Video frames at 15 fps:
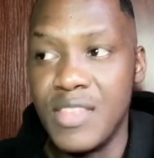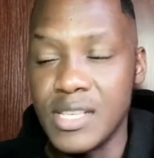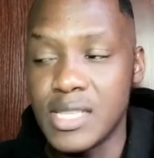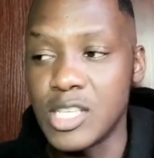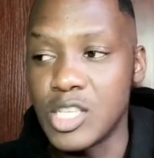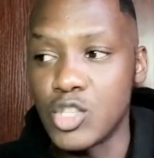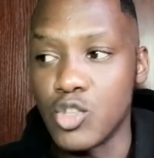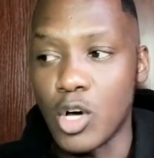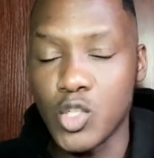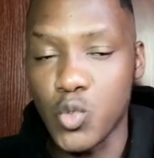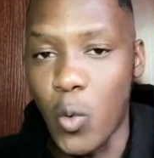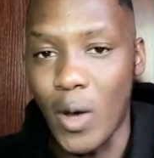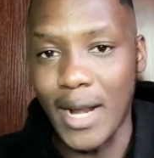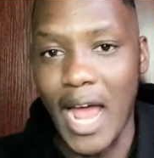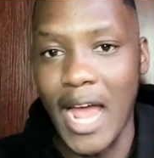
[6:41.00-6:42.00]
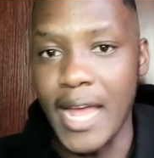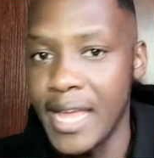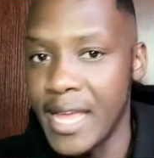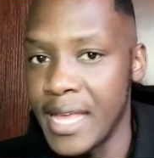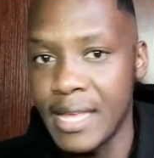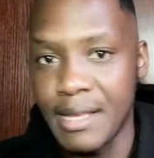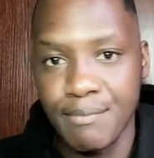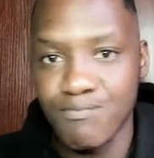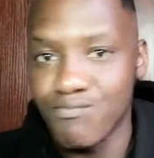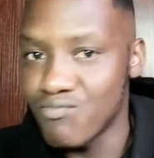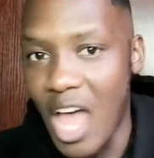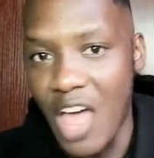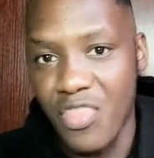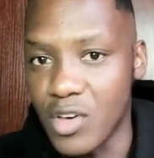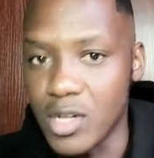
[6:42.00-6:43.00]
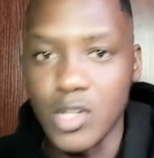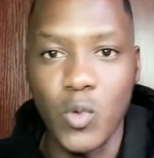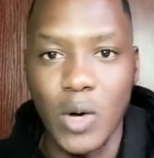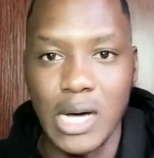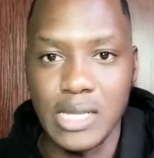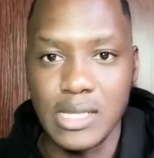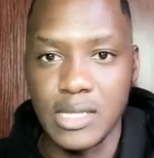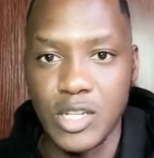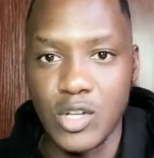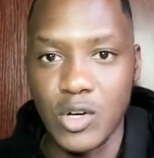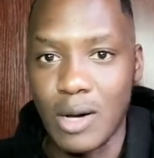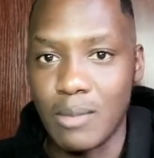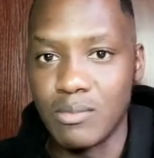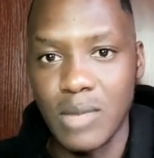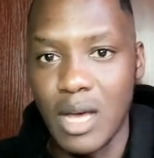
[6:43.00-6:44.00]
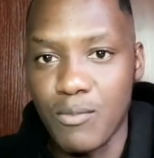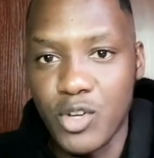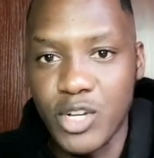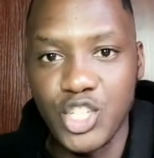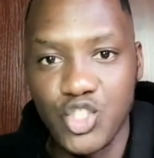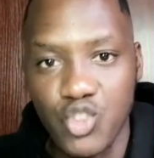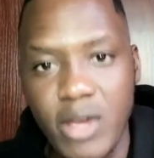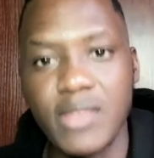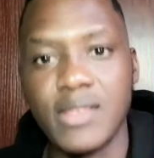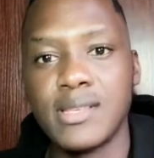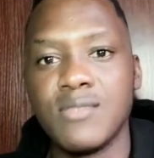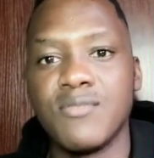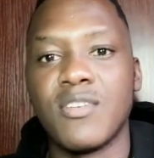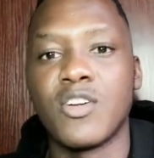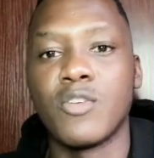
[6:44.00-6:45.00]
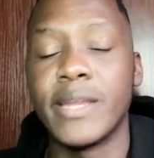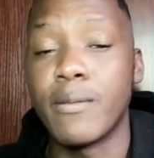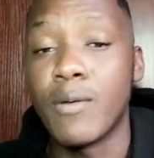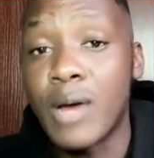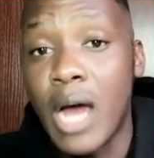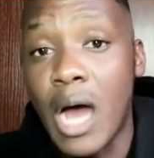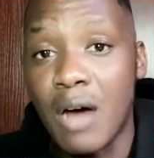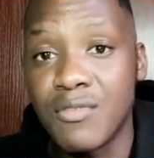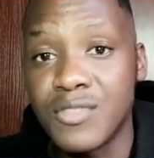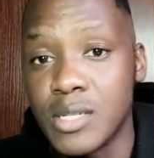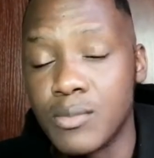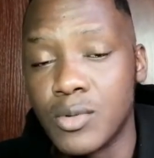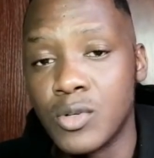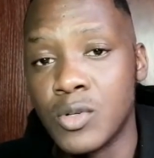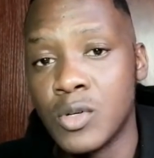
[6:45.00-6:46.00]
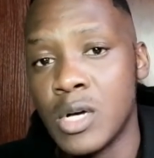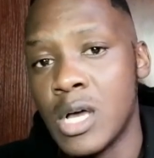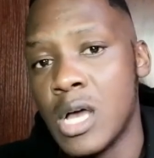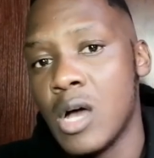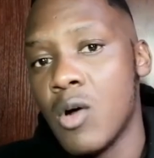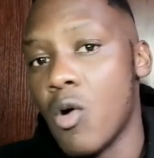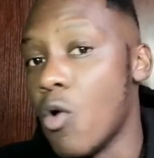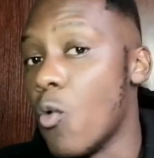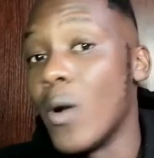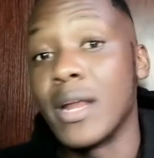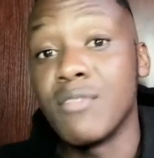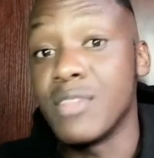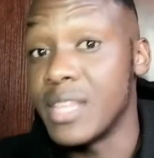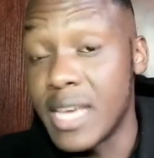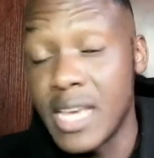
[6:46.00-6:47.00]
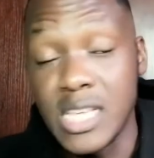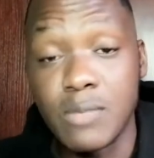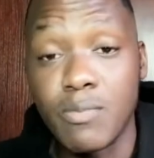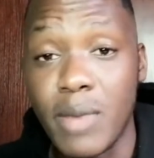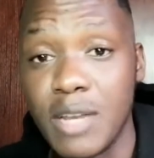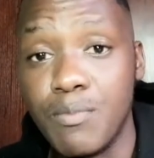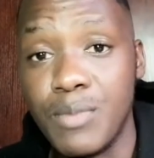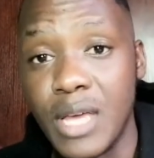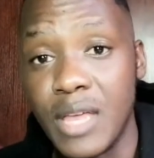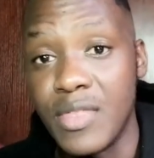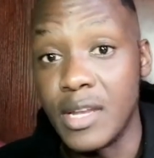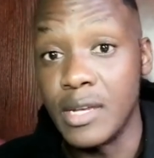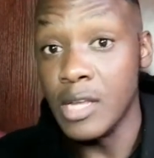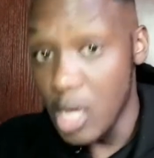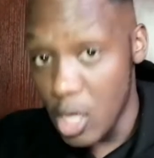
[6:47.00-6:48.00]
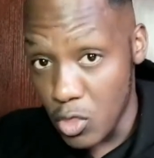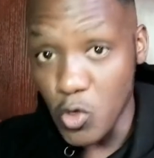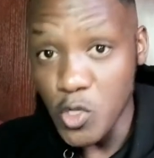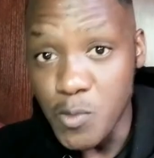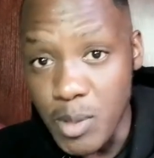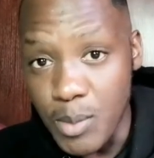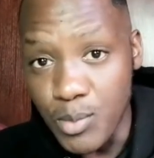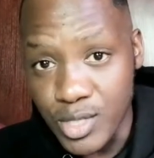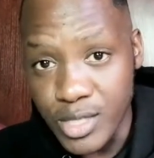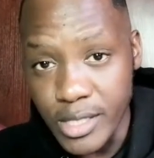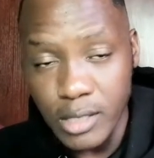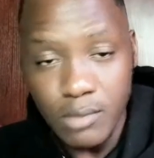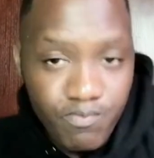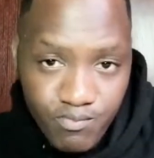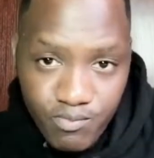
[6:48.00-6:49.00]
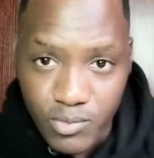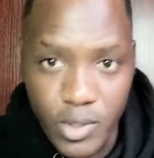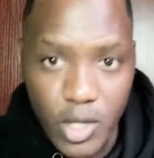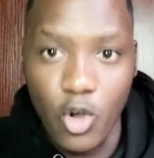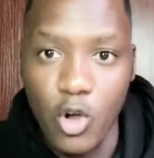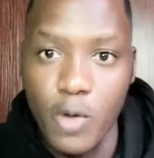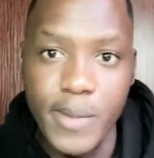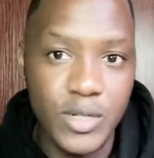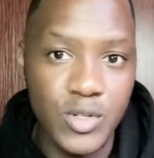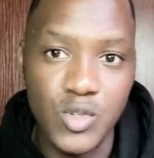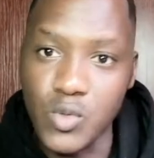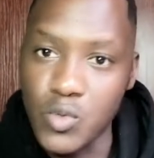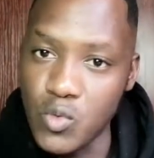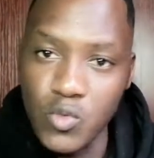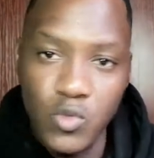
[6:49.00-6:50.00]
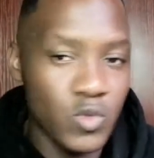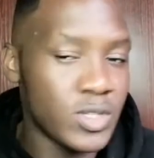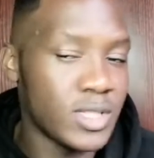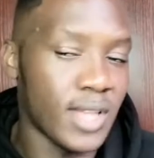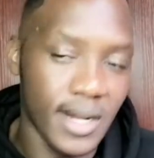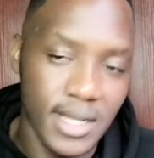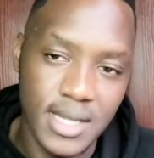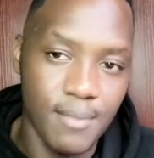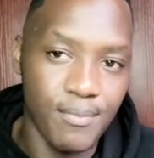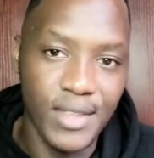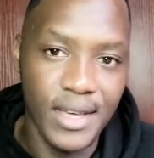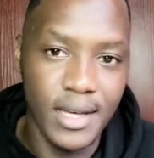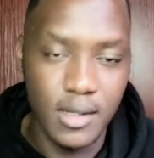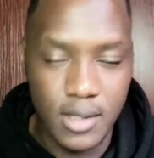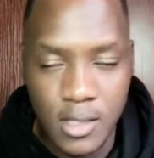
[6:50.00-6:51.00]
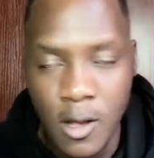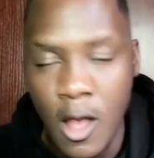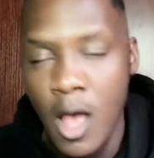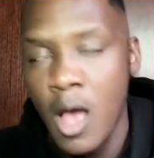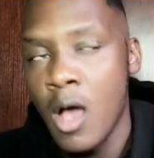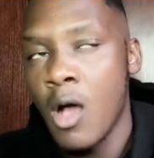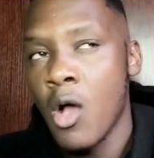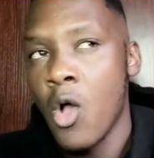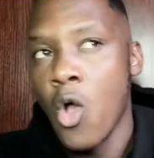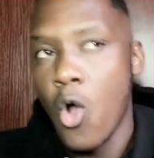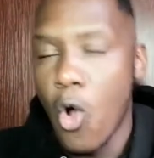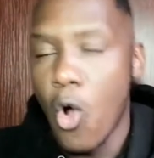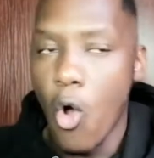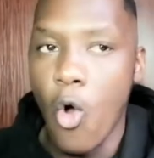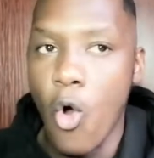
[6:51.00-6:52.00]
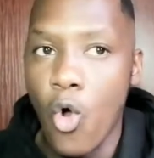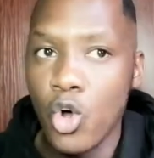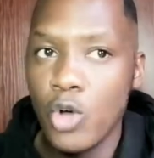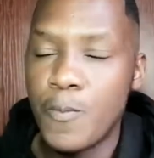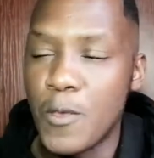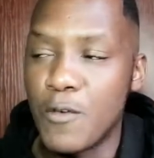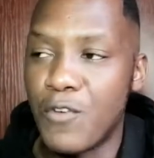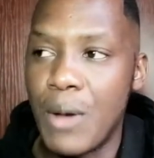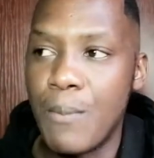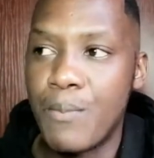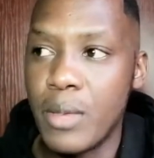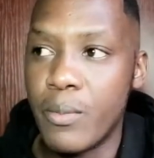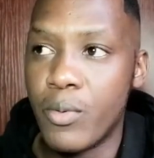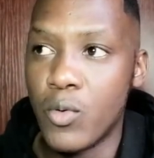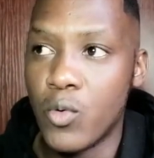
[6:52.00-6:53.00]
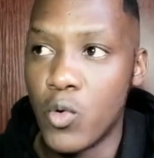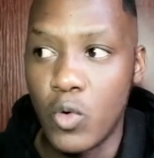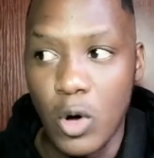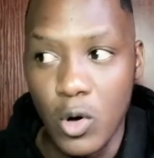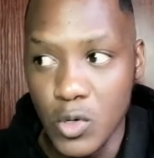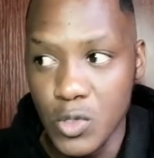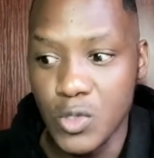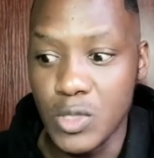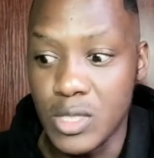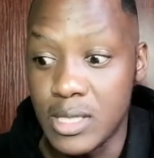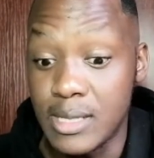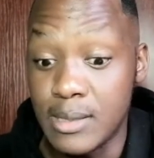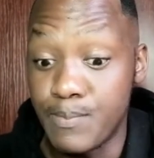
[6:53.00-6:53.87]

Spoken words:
this is not what I thought it was. I'm not enjoying this environment, I'm not comfortable, or whatever the case might be. And then those people still, they go back to school, study something else. Or you find people who also